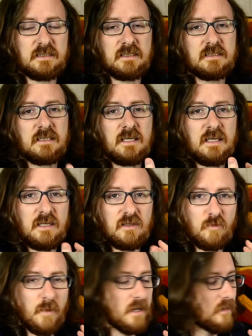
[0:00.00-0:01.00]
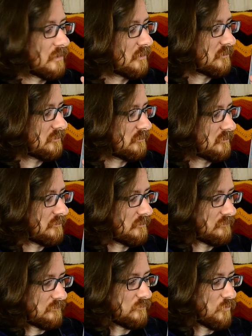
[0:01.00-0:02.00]
is no matter
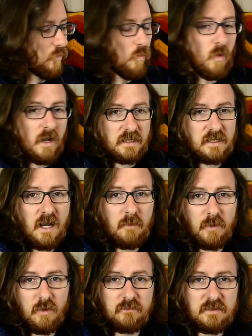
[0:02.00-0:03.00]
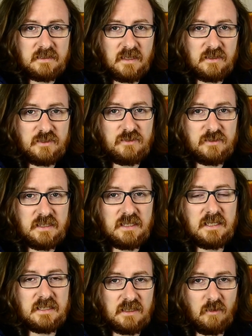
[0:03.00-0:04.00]
what combo of these letters you see,
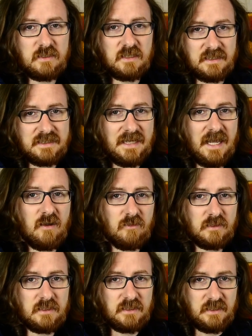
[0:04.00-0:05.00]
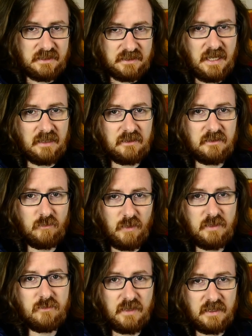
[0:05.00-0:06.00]
it's always going to sound exactly the way
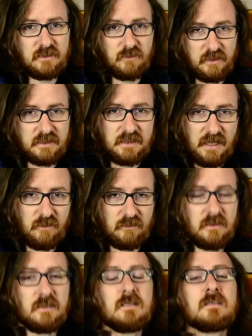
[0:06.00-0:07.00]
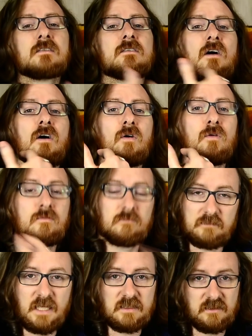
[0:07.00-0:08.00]
you think it's going to sound. So
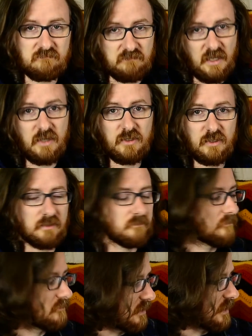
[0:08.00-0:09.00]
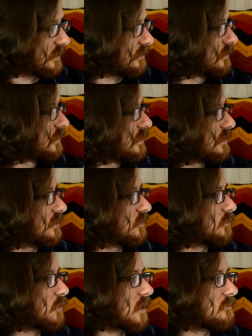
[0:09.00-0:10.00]
that's a good thing. The only
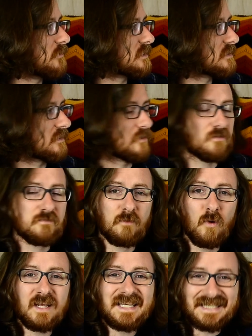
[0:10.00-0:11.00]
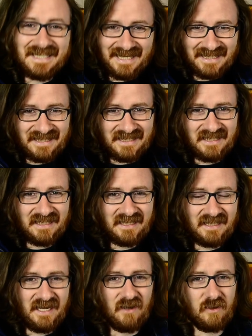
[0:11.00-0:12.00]
problem is that there's 46
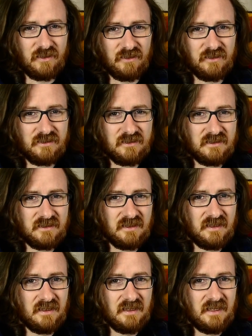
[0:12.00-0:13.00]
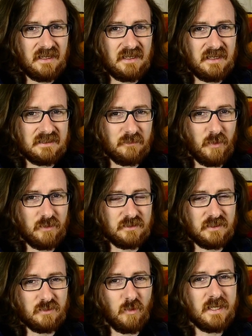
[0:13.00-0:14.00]
characters as opposed to
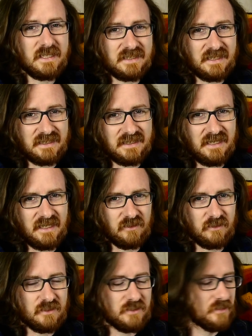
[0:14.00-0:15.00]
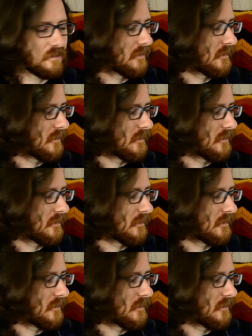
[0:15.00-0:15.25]
26 in English.